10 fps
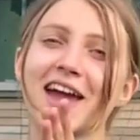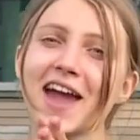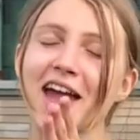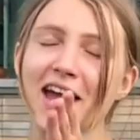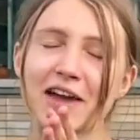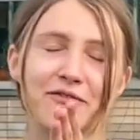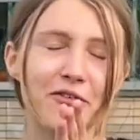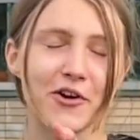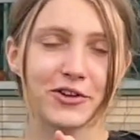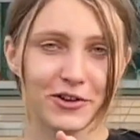If
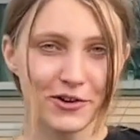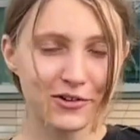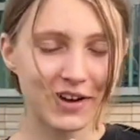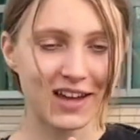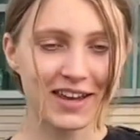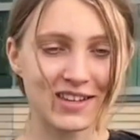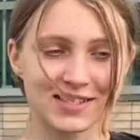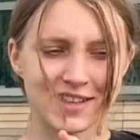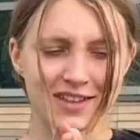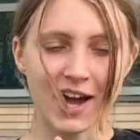for you it is
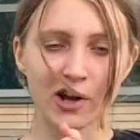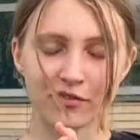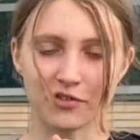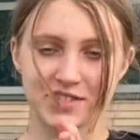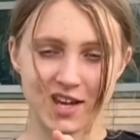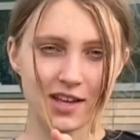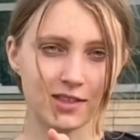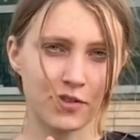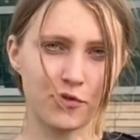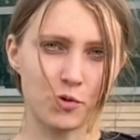9 out of 10,
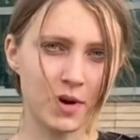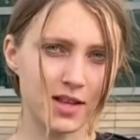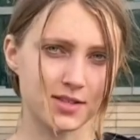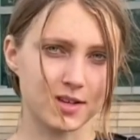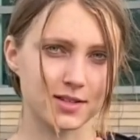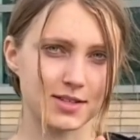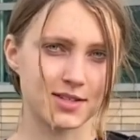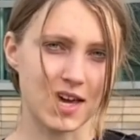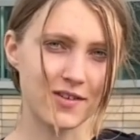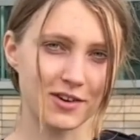then for me it's like
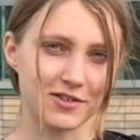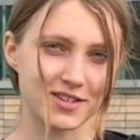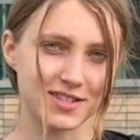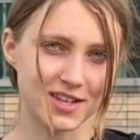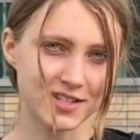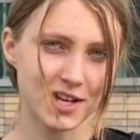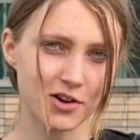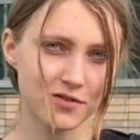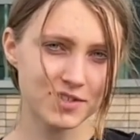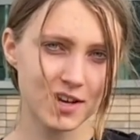7 or 6 out
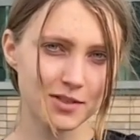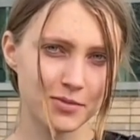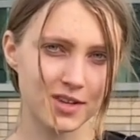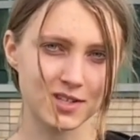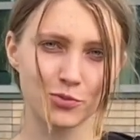of 10, because it